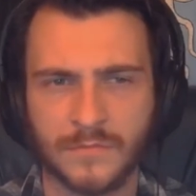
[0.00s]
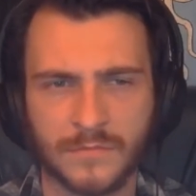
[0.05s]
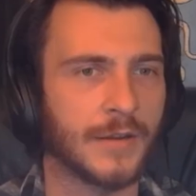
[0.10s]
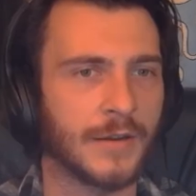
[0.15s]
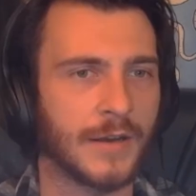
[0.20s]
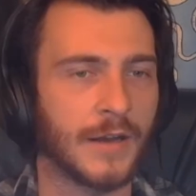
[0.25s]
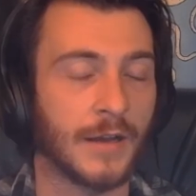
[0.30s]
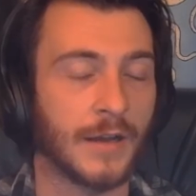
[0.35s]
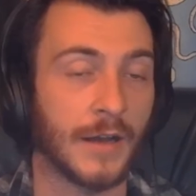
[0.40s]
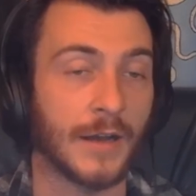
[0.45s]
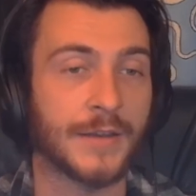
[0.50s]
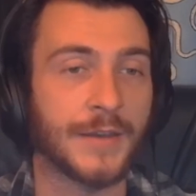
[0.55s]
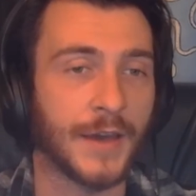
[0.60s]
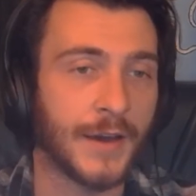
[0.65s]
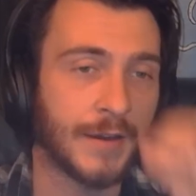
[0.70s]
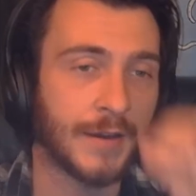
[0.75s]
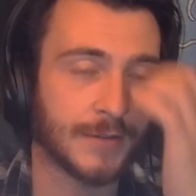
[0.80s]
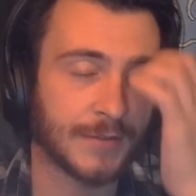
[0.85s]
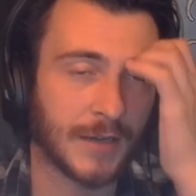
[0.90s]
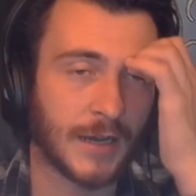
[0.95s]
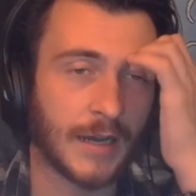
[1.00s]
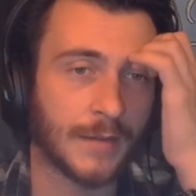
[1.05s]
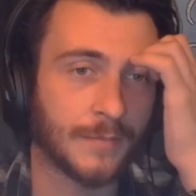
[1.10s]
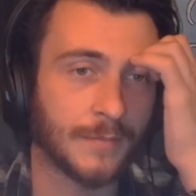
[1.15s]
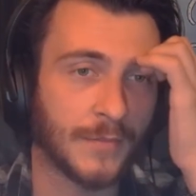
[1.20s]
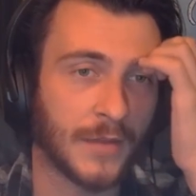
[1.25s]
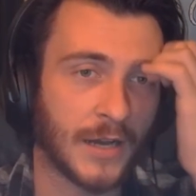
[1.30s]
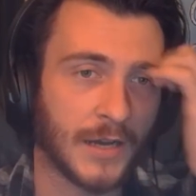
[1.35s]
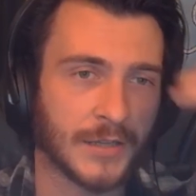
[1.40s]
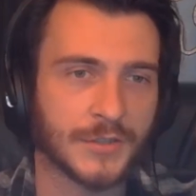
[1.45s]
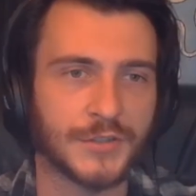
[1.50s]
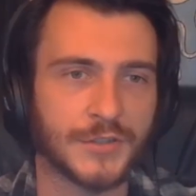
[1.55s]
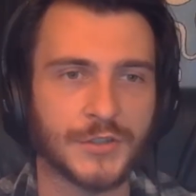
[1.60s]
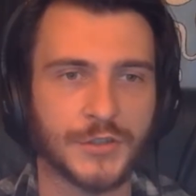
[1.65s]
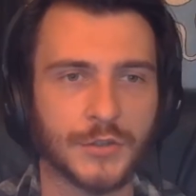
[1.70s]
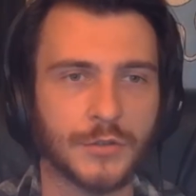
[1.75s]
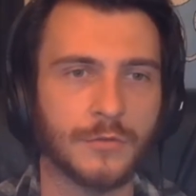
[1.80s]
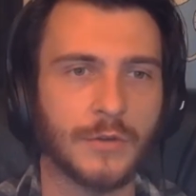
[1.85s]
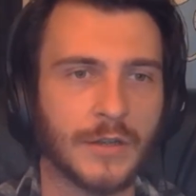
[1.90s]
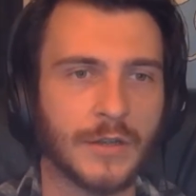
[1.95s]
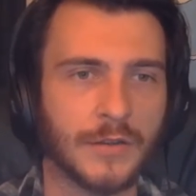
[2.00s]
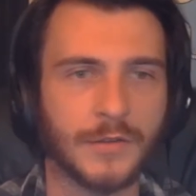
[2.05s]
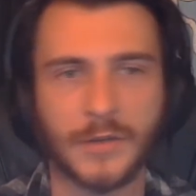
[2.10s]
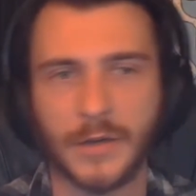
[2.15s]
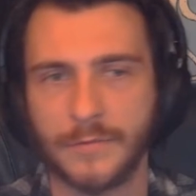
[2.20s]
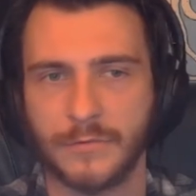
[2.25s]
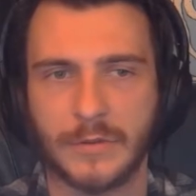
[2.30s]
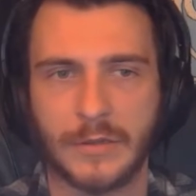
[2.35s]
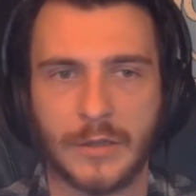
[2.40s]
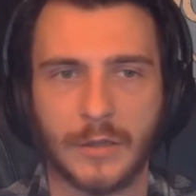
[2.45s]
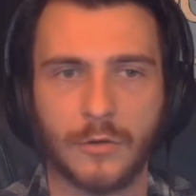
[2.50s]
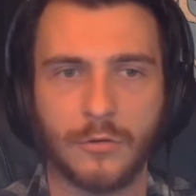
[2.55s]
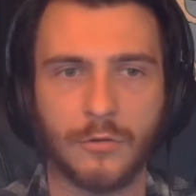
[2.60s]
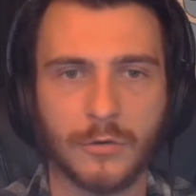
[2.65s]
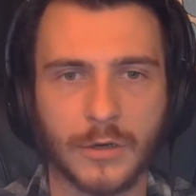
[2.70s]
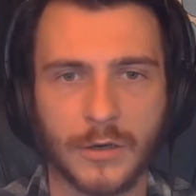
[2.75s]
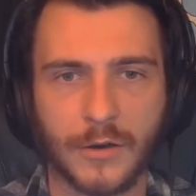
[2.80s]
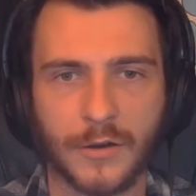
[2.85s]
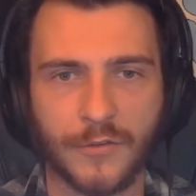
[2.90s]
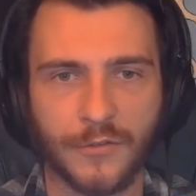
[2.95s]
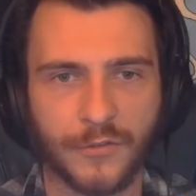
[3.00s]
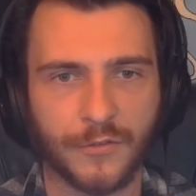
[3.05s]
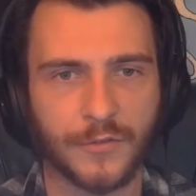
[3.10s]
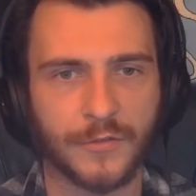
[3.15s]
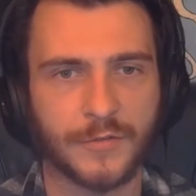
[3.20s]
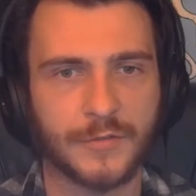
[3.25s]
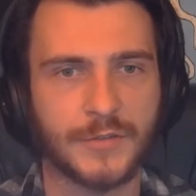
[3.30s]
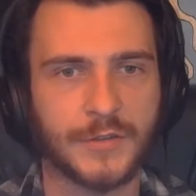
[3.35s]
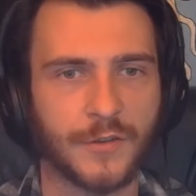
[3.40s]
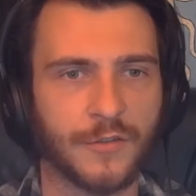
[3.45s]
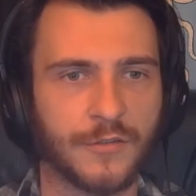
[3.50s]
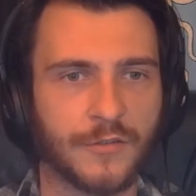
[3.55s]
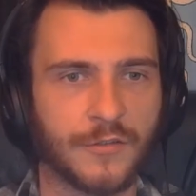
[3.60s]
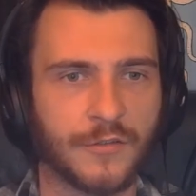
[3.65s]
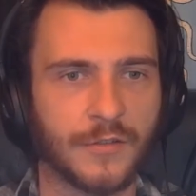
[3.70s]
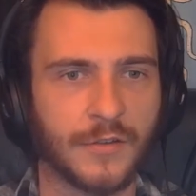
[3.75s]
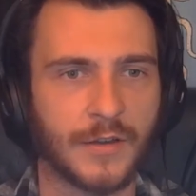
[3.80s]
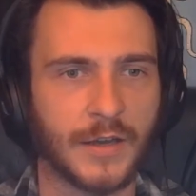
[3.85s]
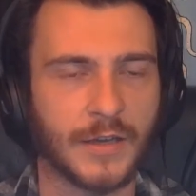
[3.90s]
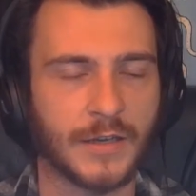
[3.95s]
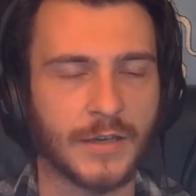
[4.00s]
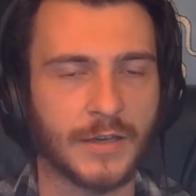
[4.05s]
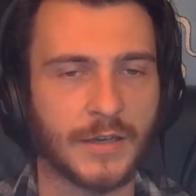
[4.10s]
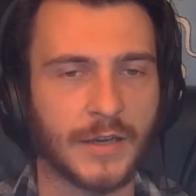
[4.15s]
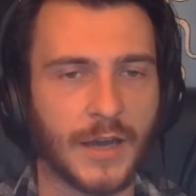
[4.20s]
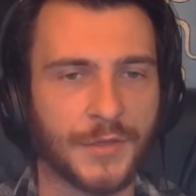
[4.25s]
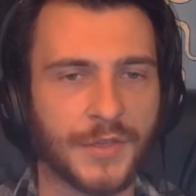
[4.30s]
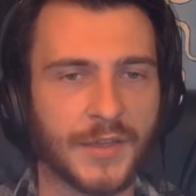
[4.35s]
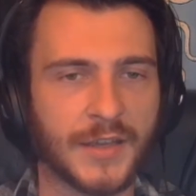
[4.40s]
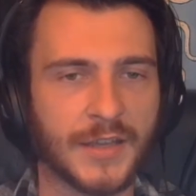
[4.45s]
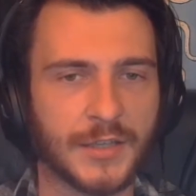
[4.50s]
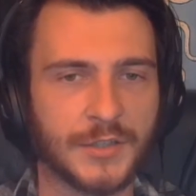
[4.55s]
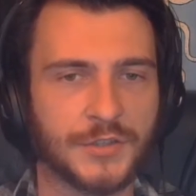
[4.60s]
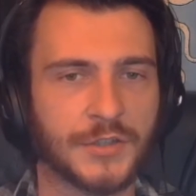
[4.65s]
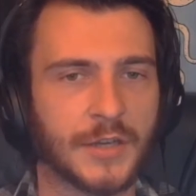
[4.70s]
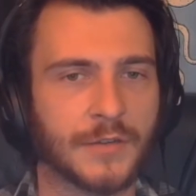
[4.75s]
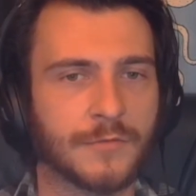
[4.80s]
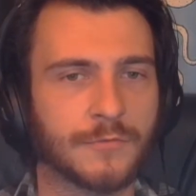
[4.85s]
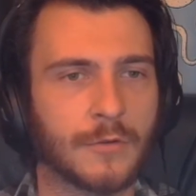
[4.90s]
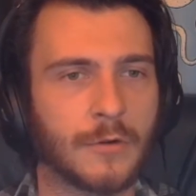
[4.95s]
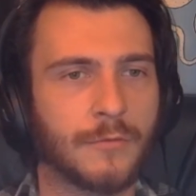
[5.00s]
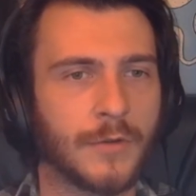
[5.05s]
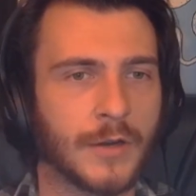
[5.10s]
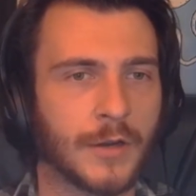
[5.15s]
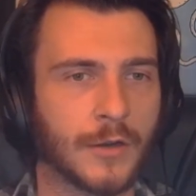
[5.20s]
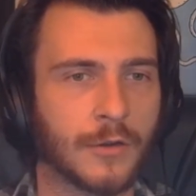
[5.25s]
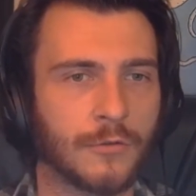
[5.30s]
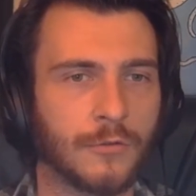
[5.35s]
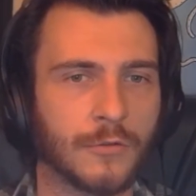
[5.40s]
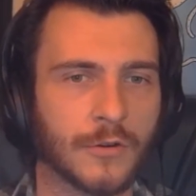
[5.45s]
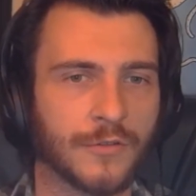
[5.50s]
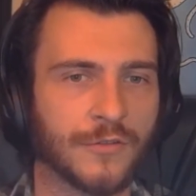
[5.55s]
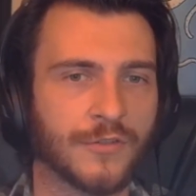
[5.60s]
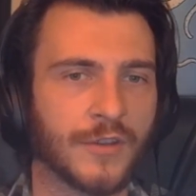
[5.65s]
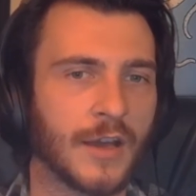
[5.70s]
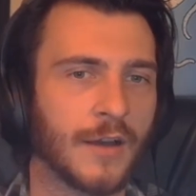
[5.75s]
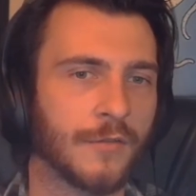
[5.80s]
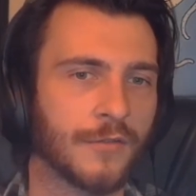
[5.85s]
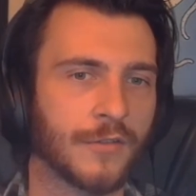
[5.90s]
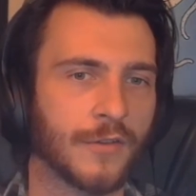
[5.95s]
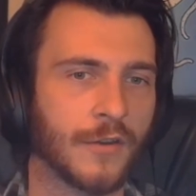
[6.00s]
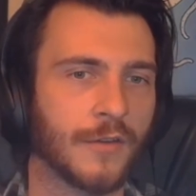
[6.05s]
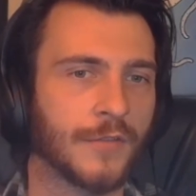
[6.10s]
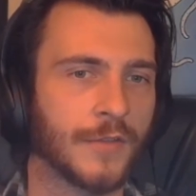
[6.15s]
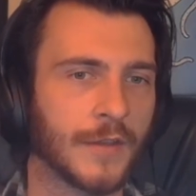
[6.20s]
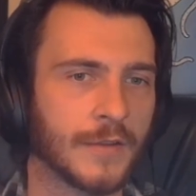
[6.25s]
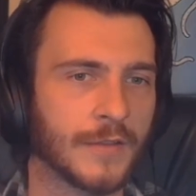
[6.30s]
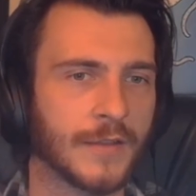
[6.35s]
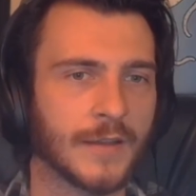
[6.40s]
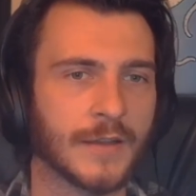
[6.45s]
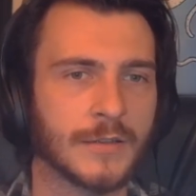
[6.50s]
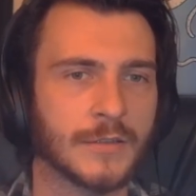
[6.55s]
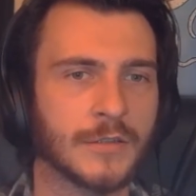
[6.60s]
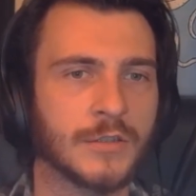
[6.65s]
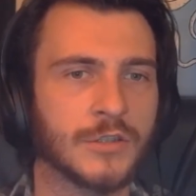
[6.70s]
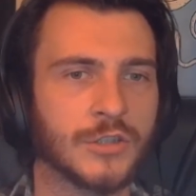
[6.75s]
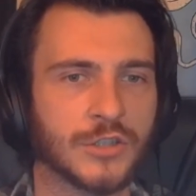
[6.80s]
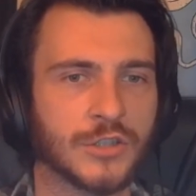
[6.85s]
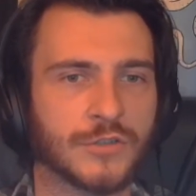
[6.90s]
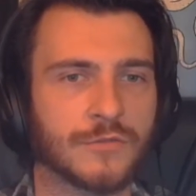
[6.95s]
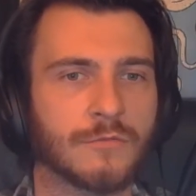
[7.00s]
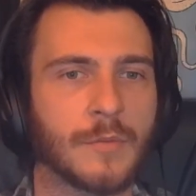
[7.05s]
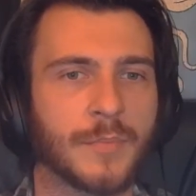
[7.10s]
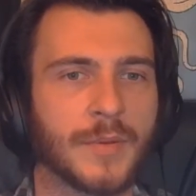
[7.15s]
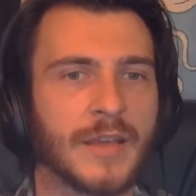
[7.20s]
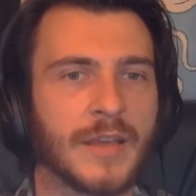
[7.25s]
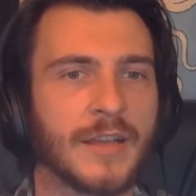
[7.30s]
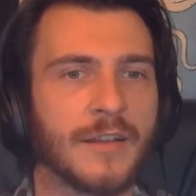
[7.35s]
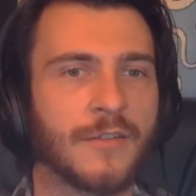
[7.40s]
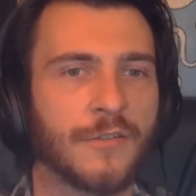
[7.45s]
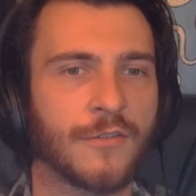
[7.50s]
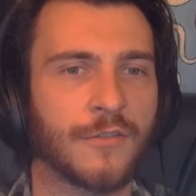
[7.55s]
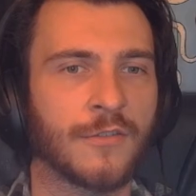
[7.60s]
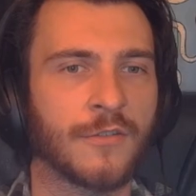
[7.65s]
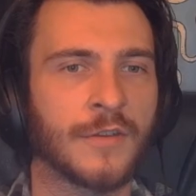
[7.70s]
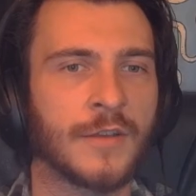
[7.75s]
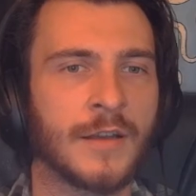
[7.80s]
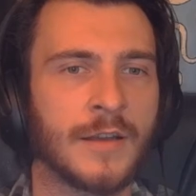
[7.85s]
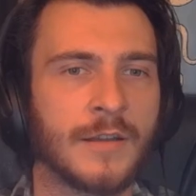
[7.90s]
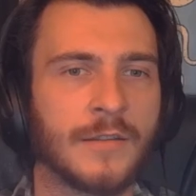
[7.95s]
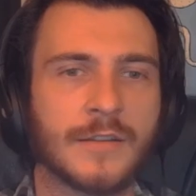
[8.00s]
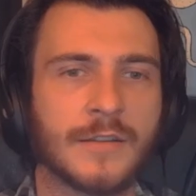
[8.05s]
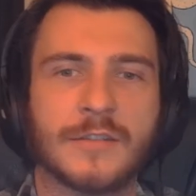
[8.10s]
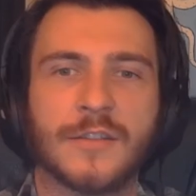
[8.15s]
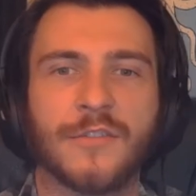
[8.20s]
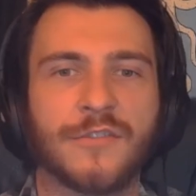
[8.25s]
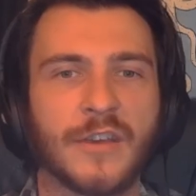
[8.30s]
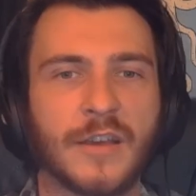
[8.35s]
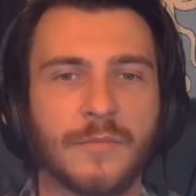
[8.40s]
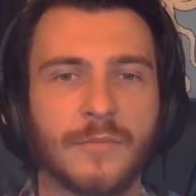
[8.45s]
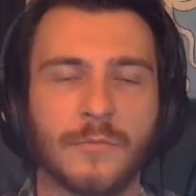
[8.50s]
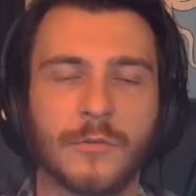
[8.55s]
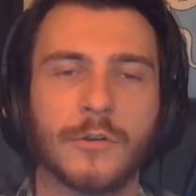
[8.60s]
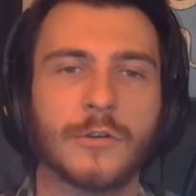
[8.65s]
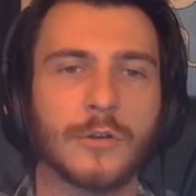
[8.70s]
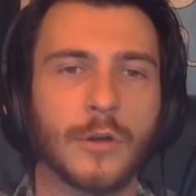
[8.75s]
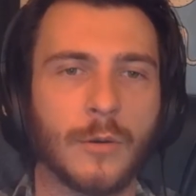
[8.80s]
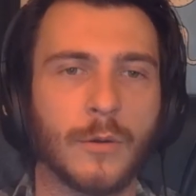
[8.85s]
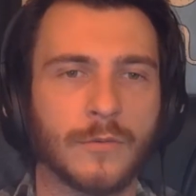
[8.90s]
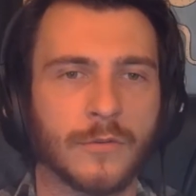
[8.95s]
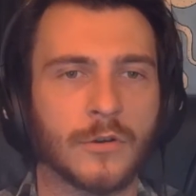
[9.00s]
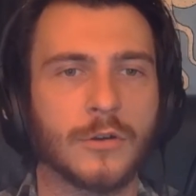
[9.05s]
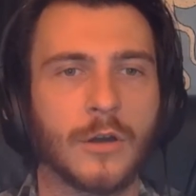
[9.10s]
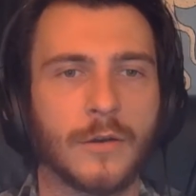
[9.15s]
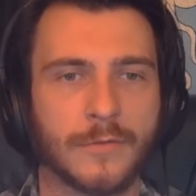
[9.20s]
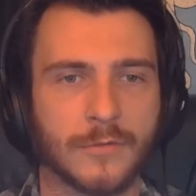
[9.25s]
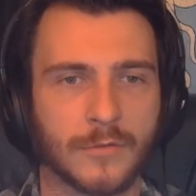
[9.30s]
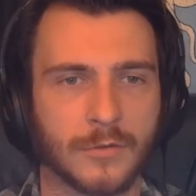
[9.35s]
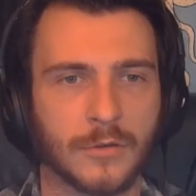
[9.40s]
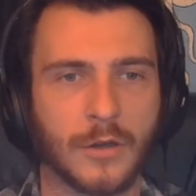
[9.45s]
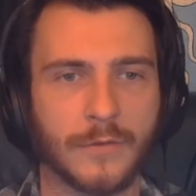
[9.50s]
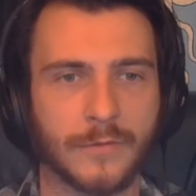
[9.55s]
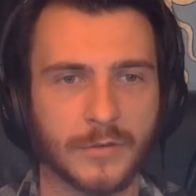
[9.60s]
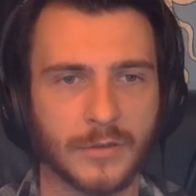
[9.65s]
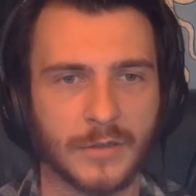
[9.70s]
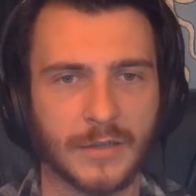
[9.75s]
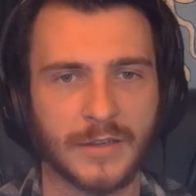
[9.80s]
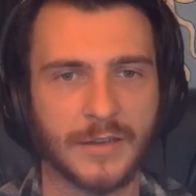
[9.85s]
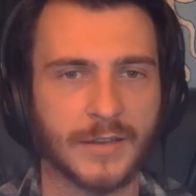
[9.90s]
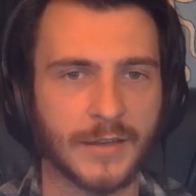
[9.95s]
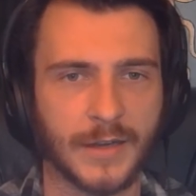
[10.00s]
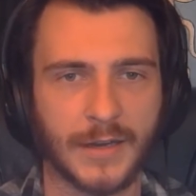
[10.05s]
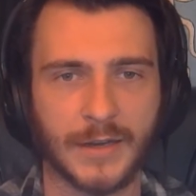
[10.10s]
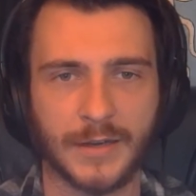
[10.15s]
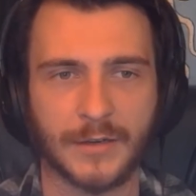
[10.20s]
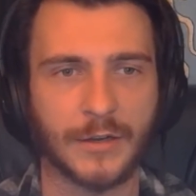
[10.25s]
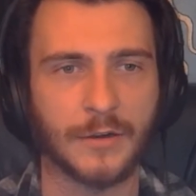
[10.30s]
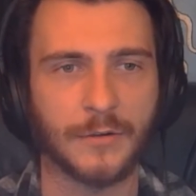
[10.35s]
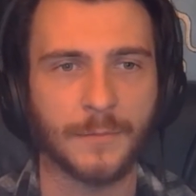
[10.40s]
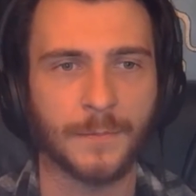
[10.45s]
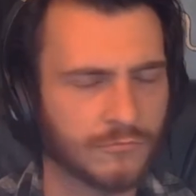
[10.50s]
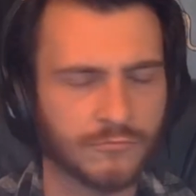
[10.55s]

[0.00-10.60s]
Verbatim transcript: Uh, again, I'm not too in love with the chorus. Just, uh, I think in general, when a chorus has something that just repeats like the same word over and over and over, it, I don't know.